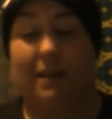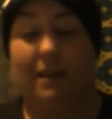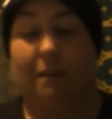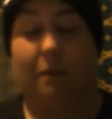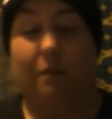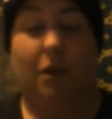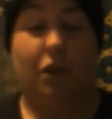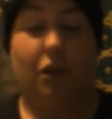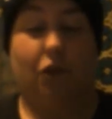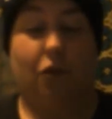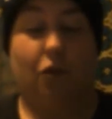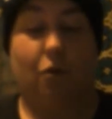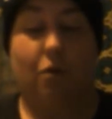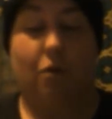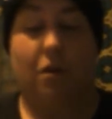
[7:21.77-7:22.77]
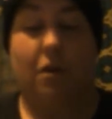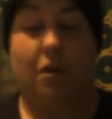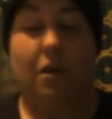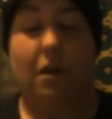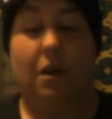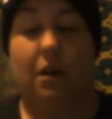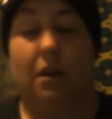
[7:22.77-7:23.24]
I'm not sure.
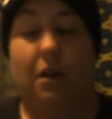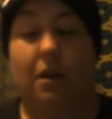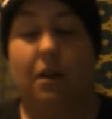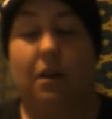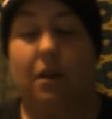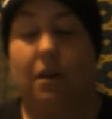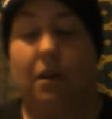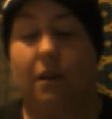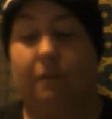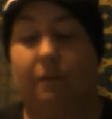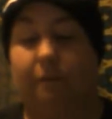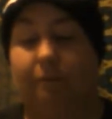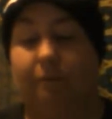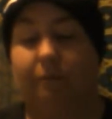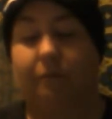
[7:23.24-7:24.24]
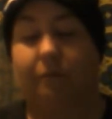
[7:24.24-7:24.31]
Um,